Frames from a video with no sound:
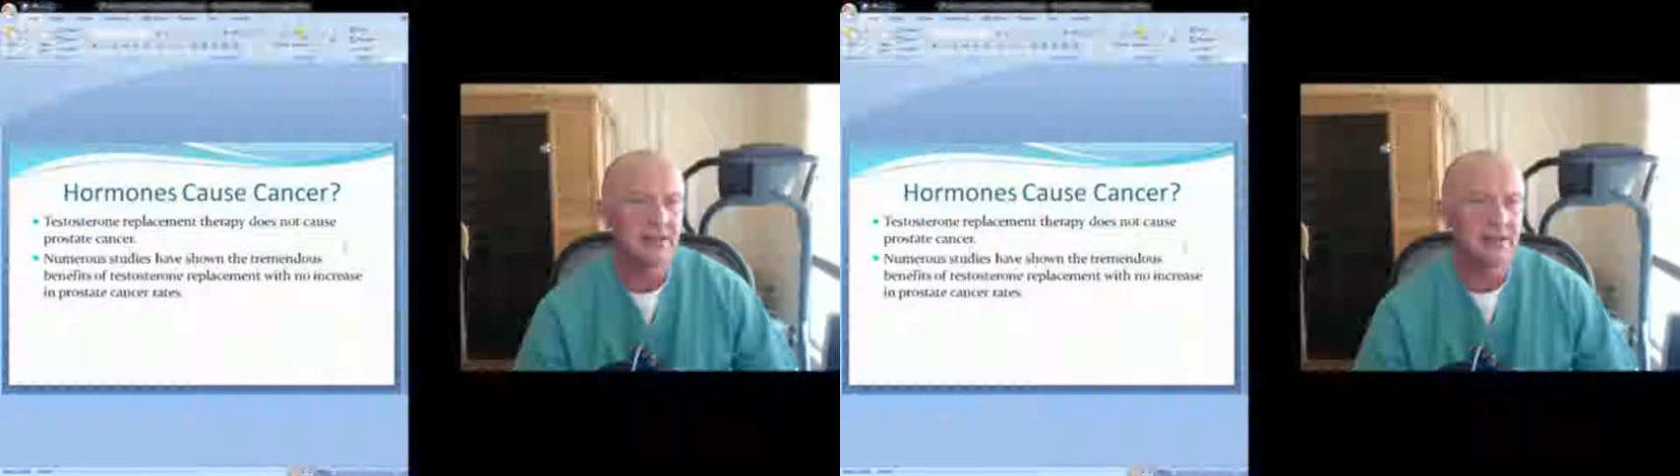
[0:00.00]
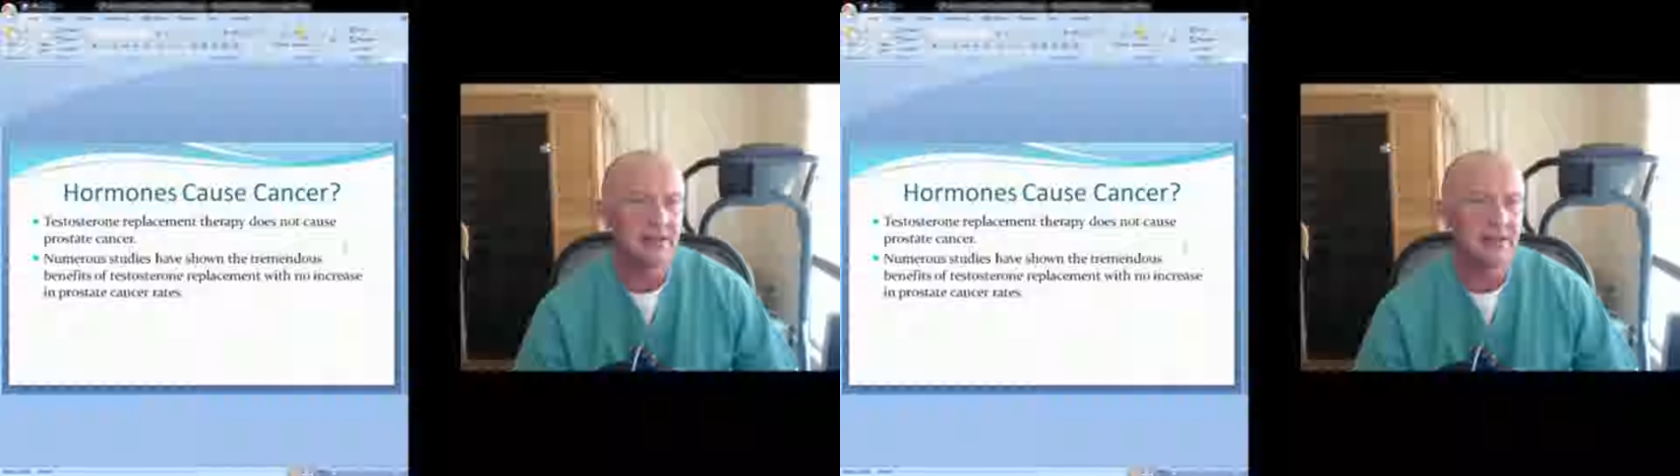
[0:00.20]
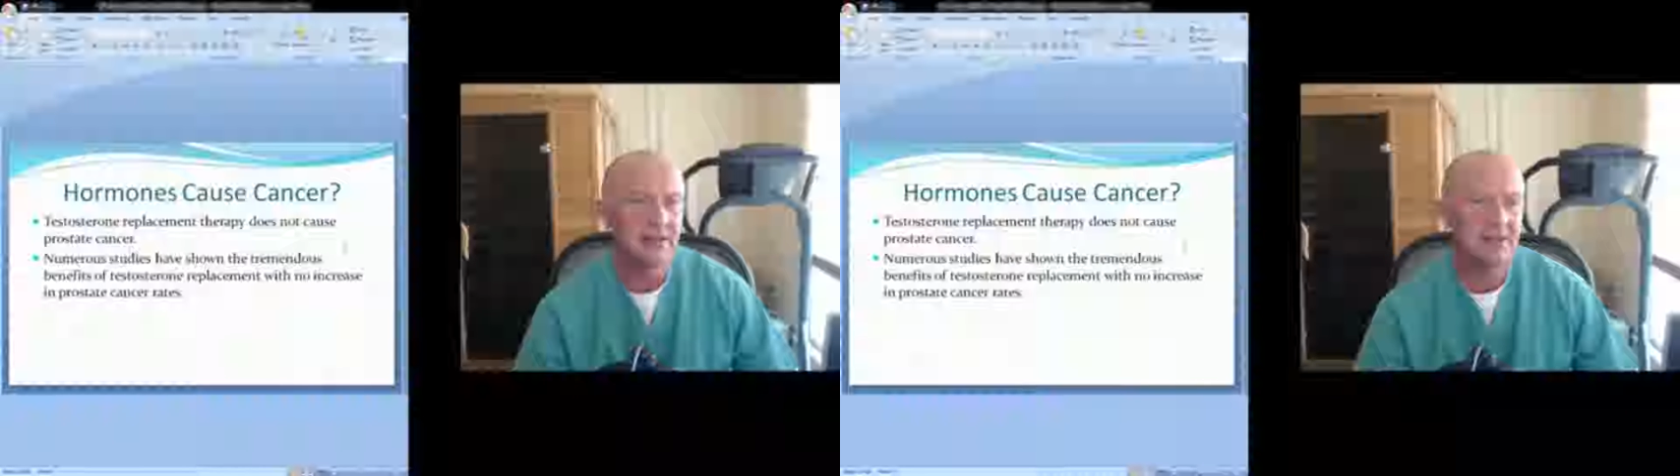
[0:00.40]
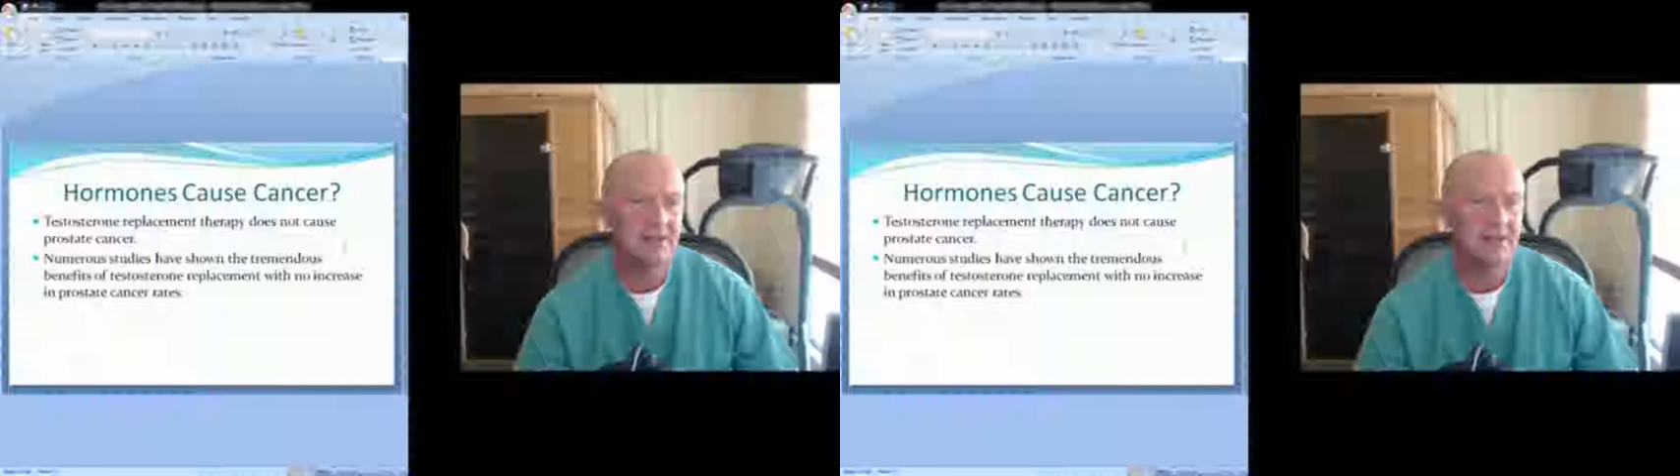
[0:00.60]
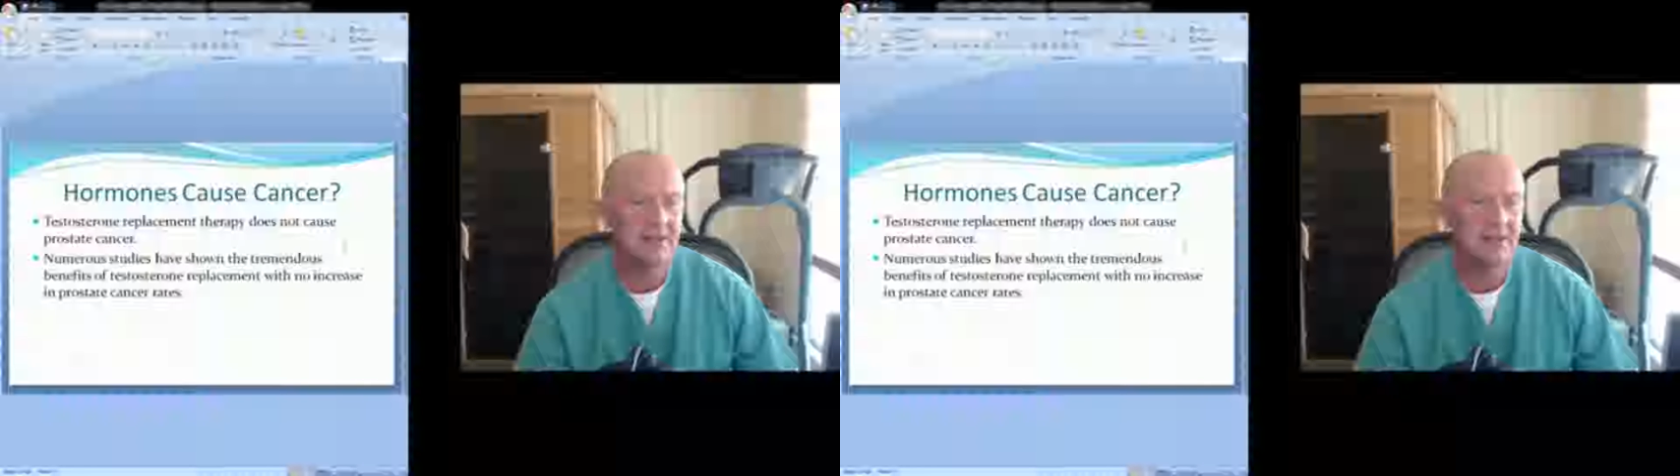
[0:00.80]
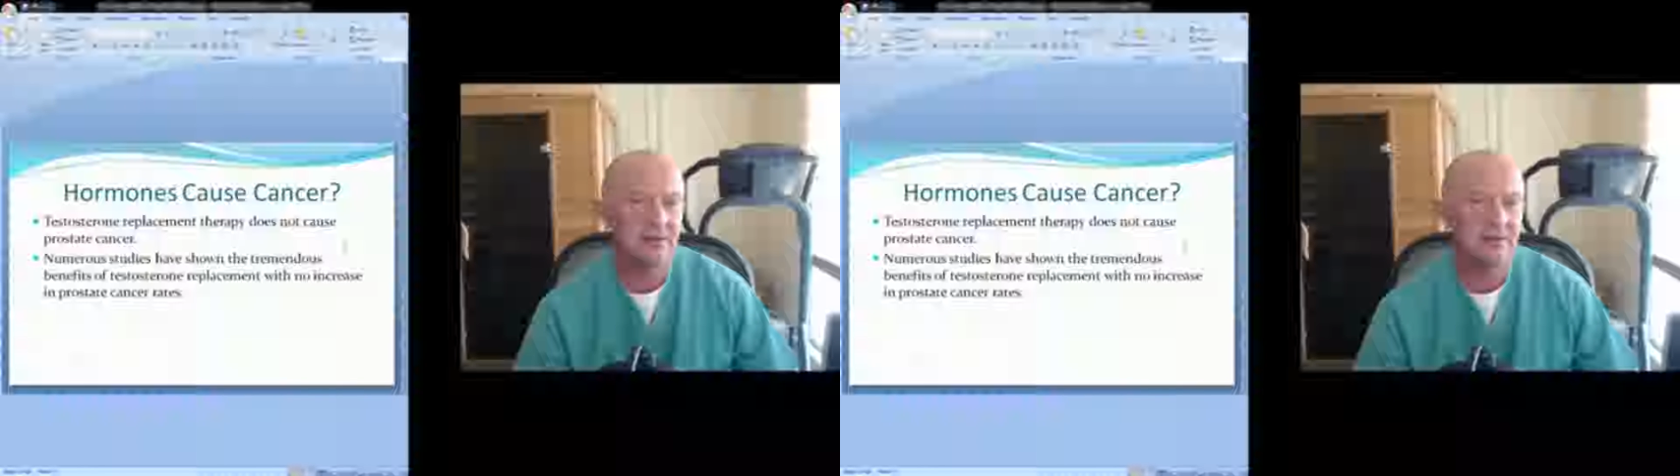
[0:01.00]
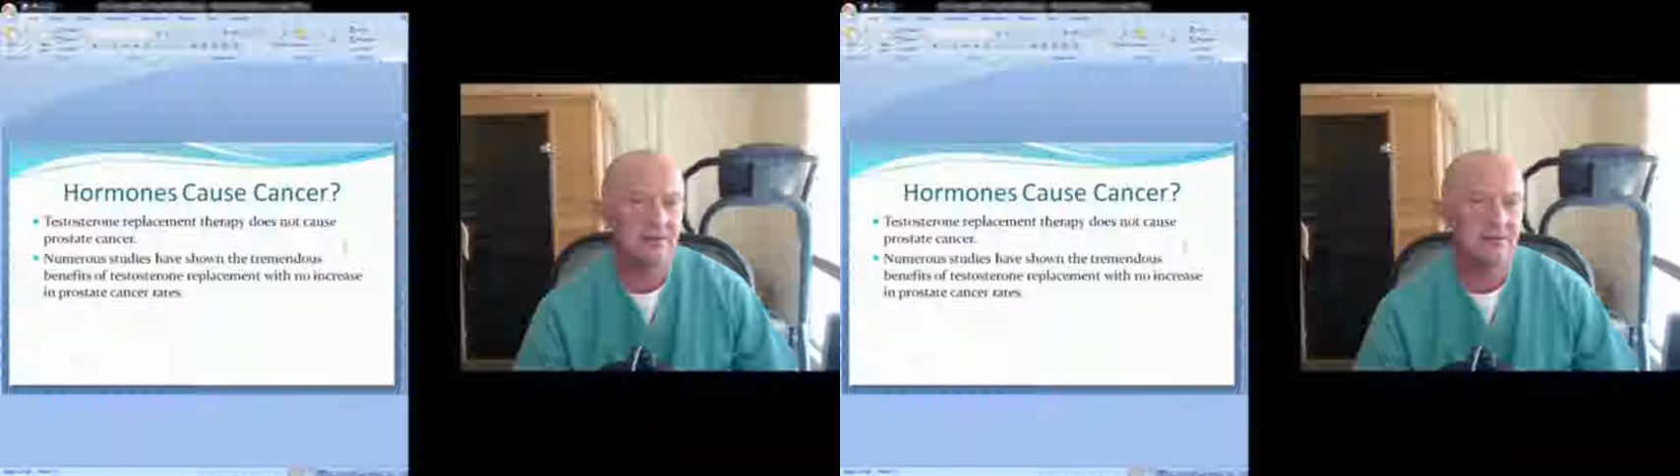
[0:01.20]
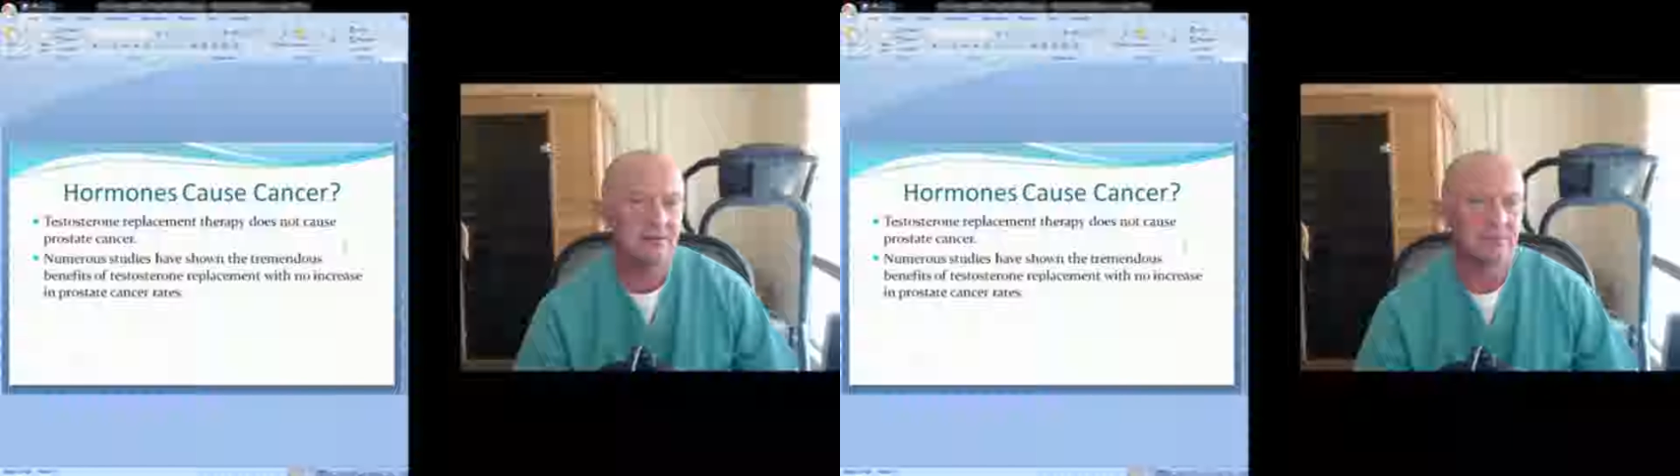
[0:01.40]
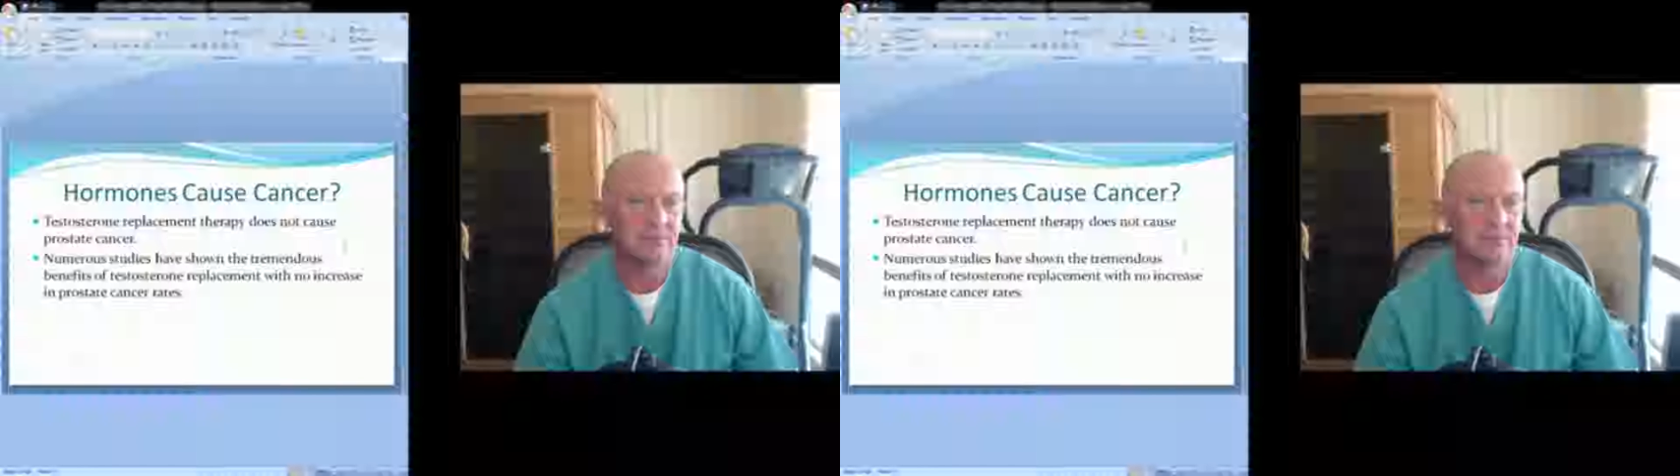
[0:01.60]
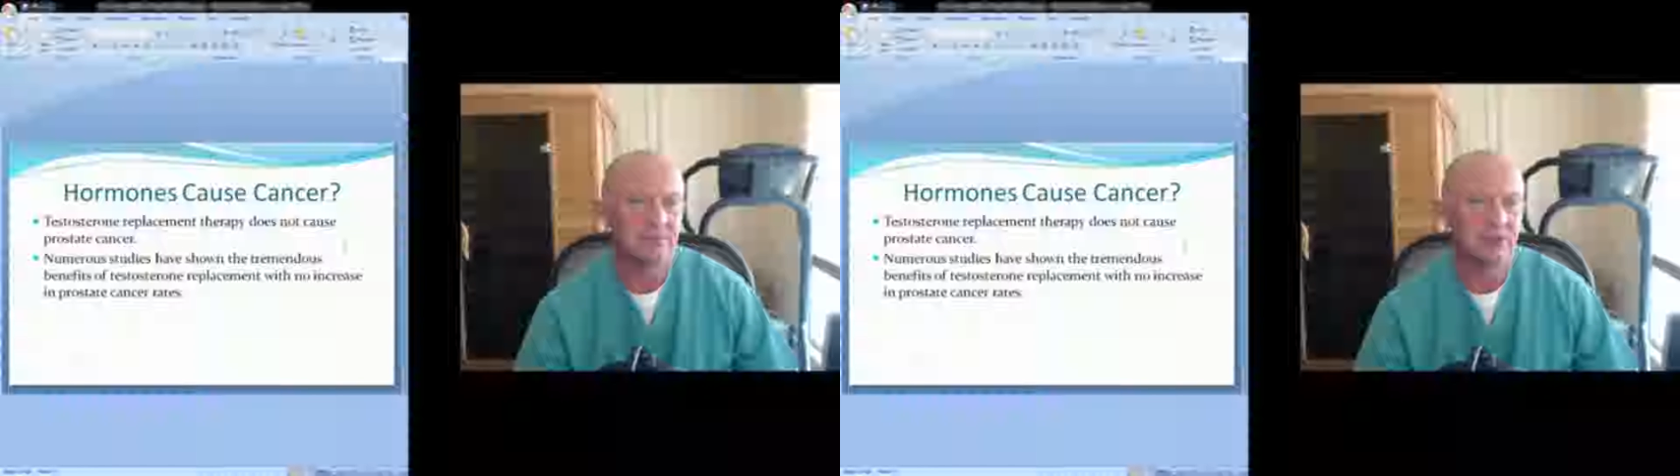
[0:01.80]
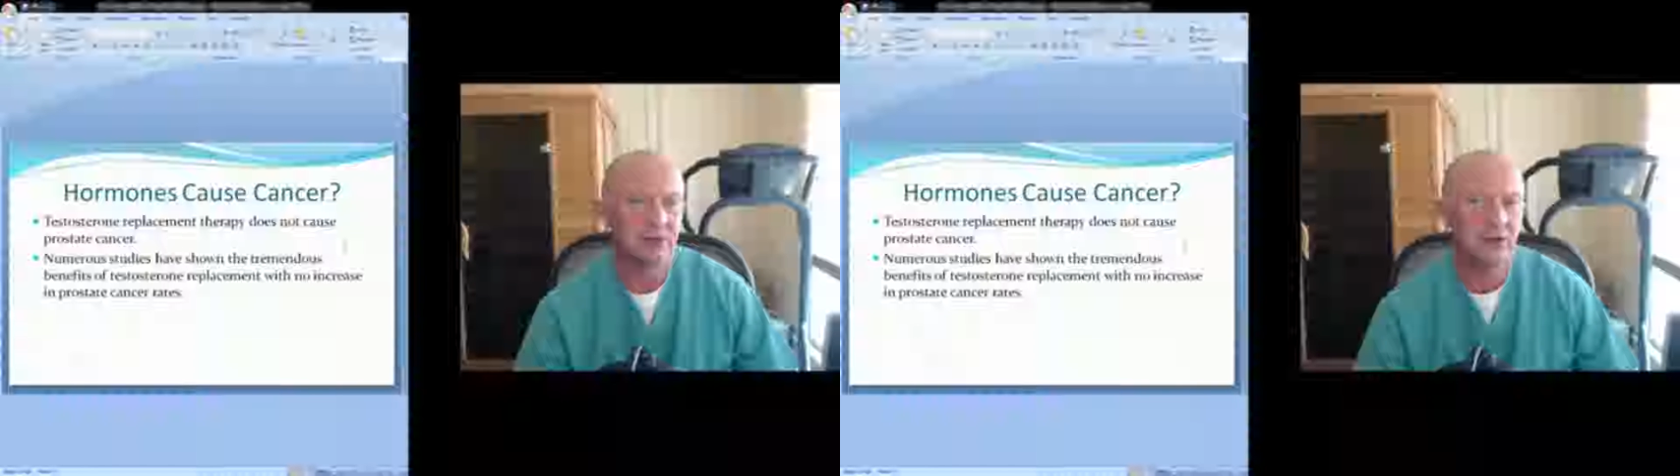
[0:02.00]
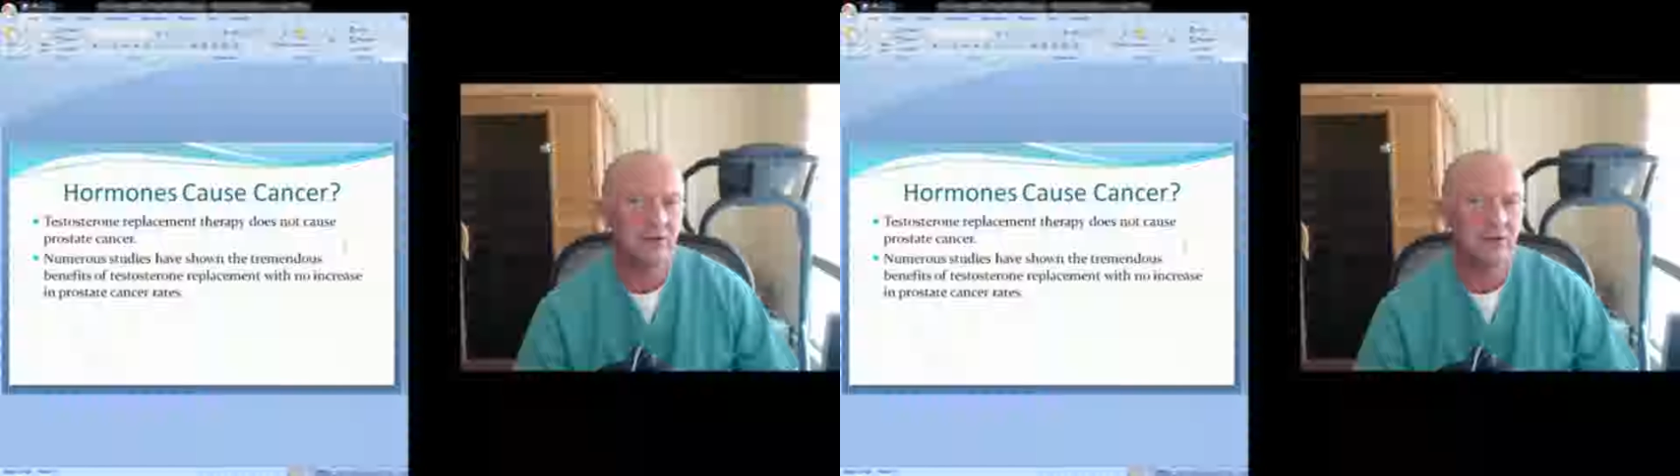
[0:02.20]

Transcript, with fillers: And uh, you know,